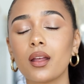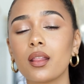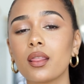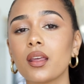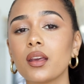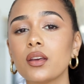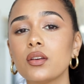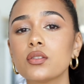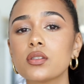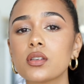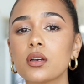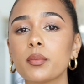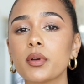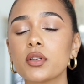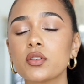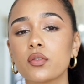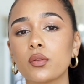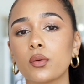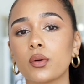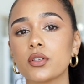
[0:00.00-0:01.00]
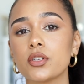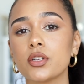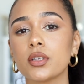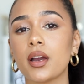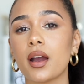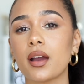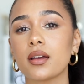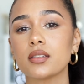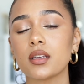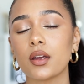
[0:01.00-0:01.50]
Thank you so much for watching,
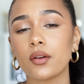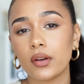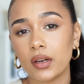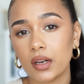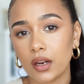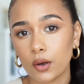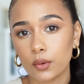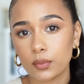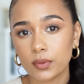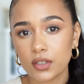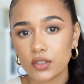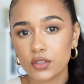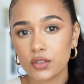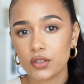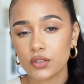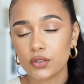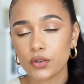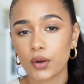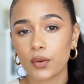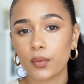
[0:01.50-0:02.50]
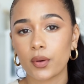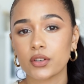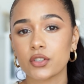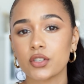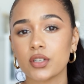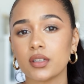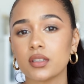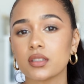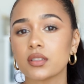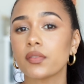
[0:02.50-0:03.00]
guys. I really hope that you enjoyed
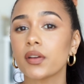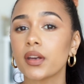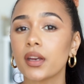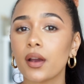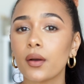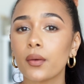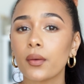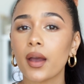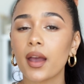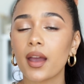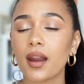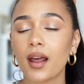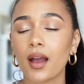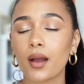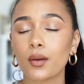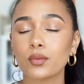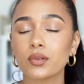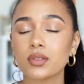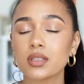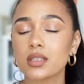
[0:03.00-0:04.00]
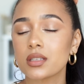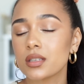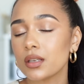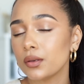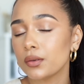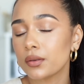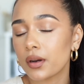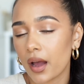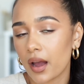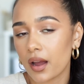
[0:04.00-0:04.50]
watching this video, and I will see
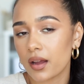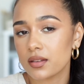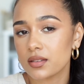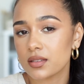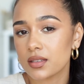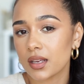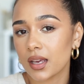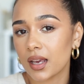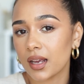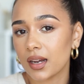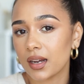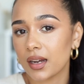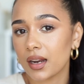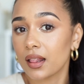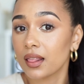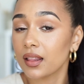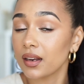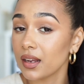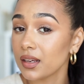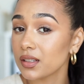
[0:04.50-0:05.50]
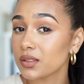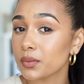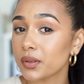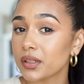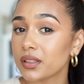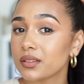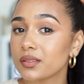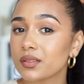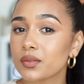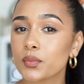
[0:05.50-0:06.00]
you guys in the next
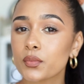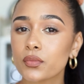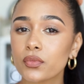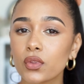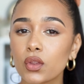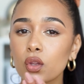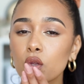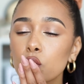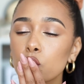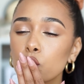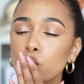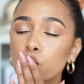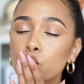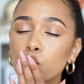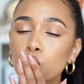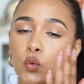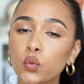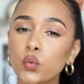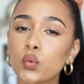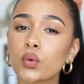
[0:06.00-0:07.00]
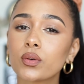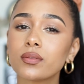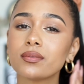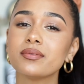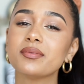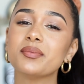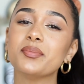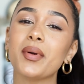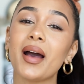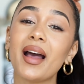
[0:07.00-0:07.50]
one.
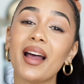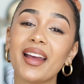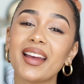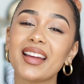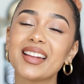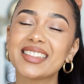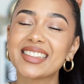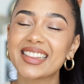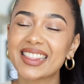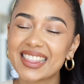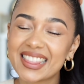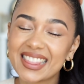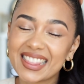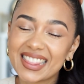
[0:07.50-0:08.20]
Bye.